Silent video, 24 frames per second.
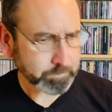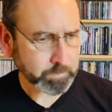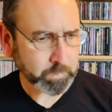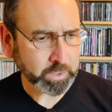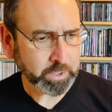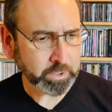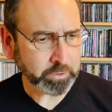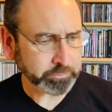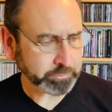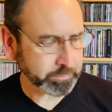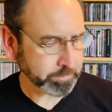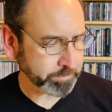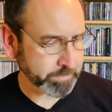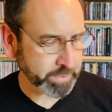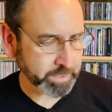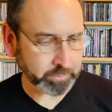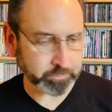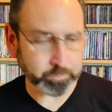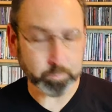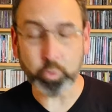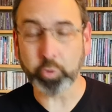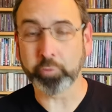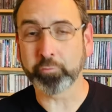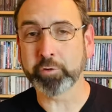Here's some
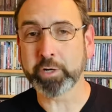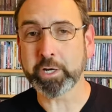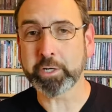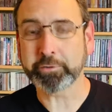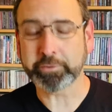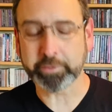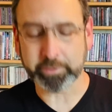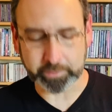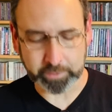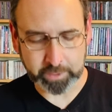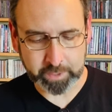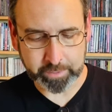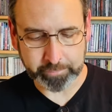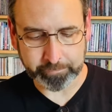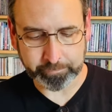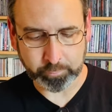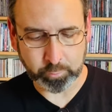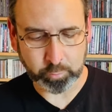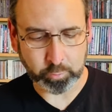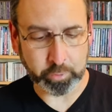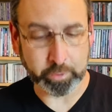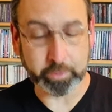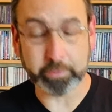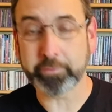things more recently, of
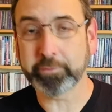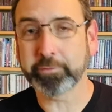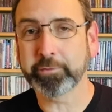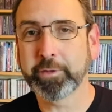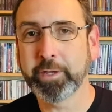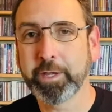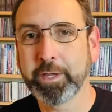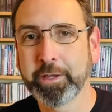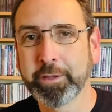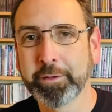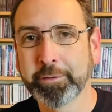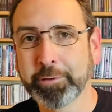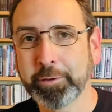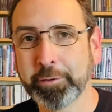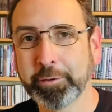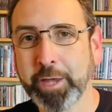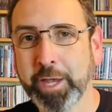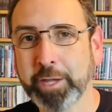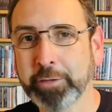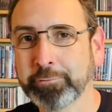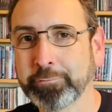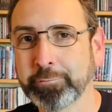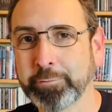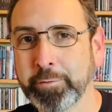course. The
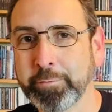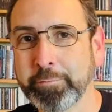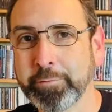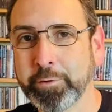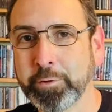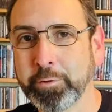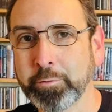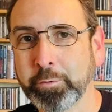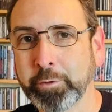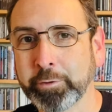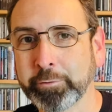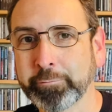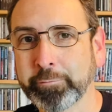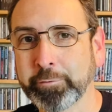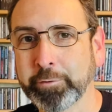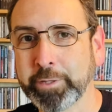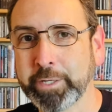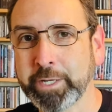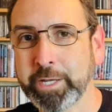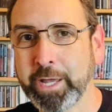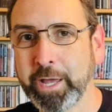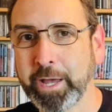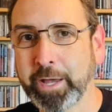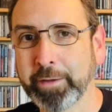last review was for
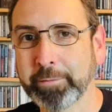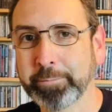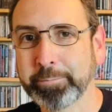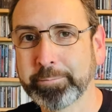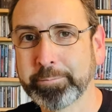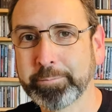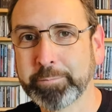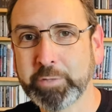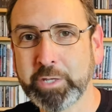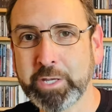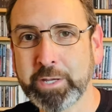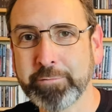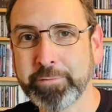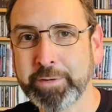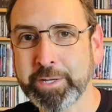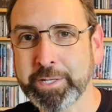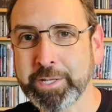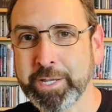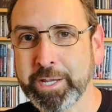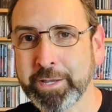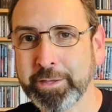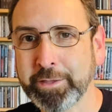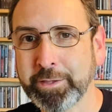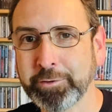the uh,
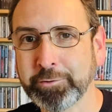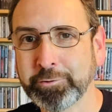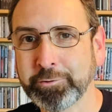DVD of this